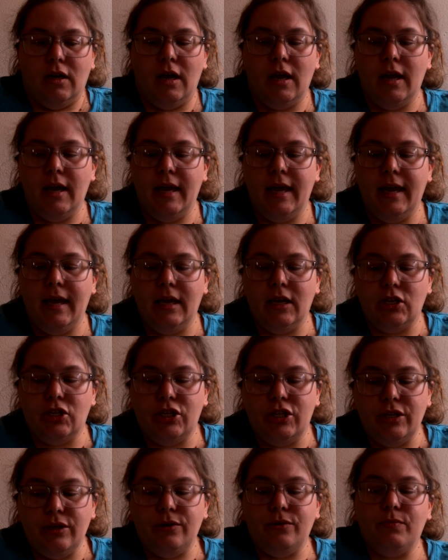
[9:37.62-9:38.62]

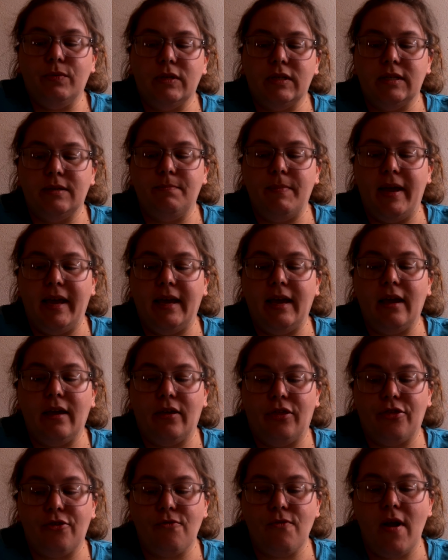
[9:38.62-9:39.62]
she was making
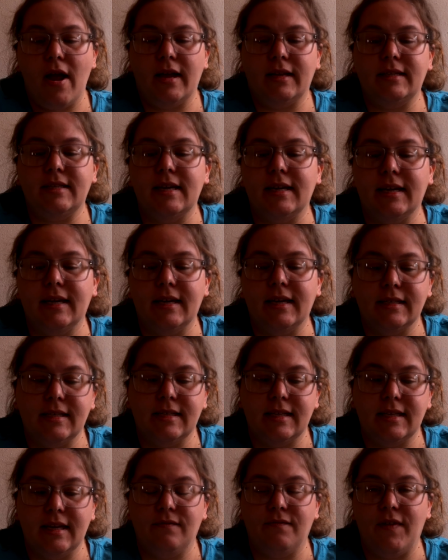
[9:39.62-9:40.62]
threats against the
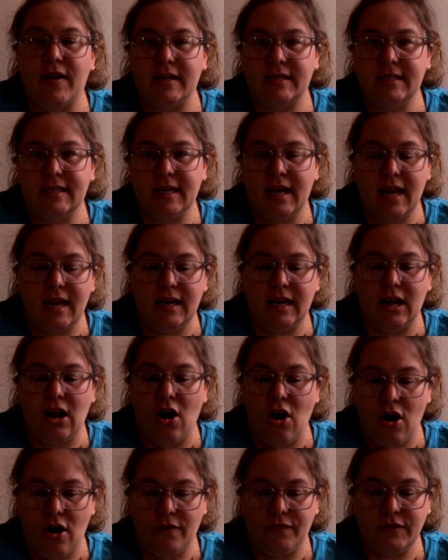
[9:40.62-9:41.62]
investigating
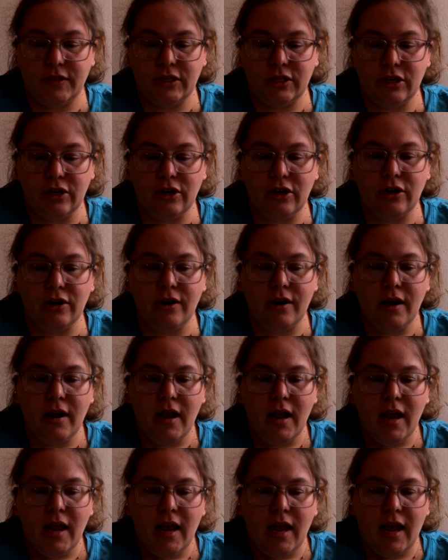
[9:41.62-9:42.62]
officer.
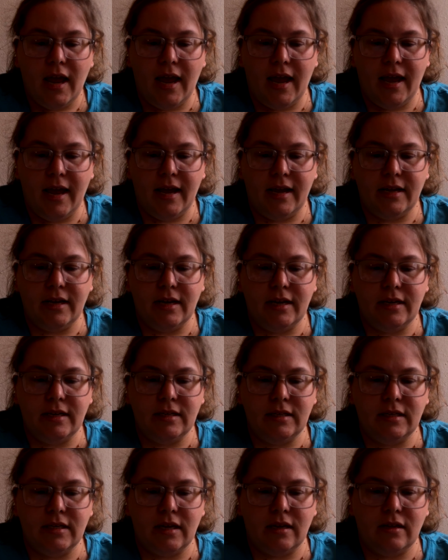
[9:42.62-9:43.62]

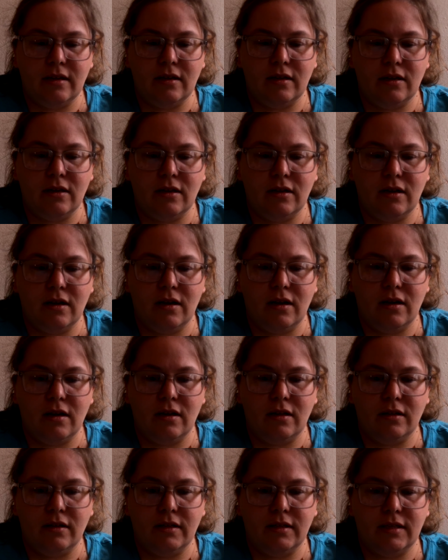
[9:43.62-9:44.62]
And
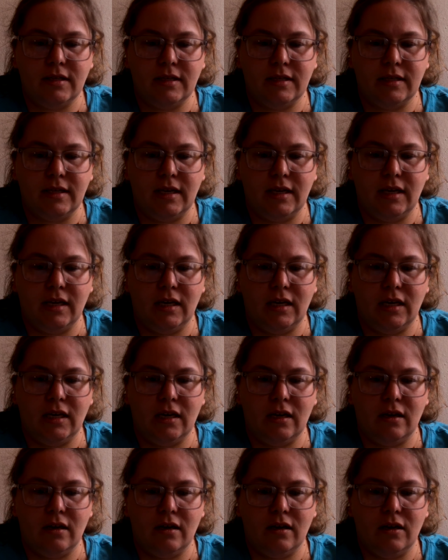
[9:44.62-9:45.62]
let's
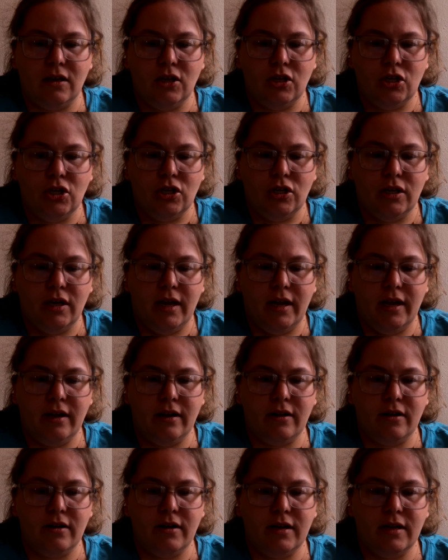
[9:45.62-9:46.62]
see,
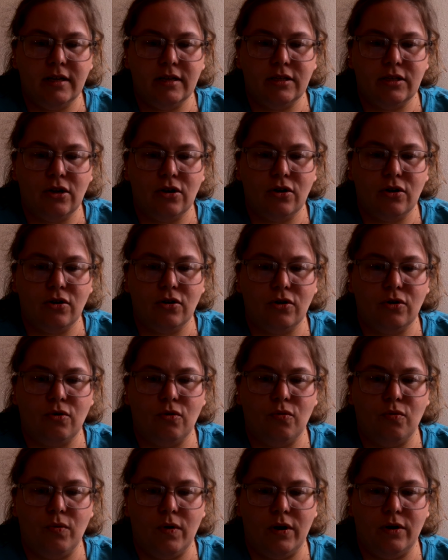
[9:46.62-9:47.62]
here is her
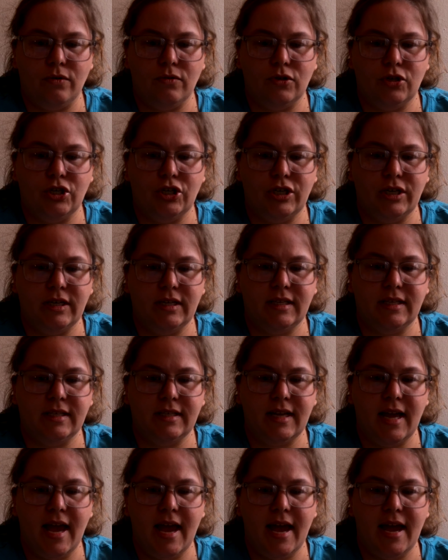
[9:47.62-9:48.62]
quote. She
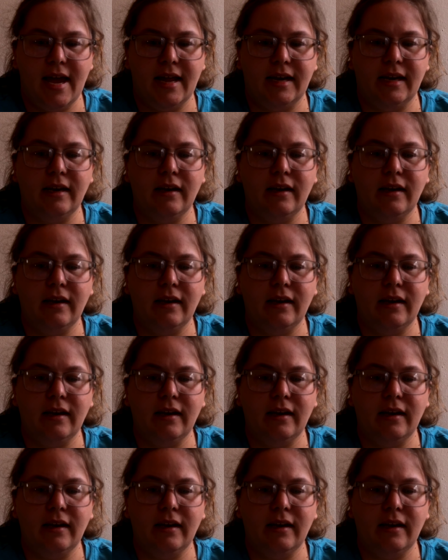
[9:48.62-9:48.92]
said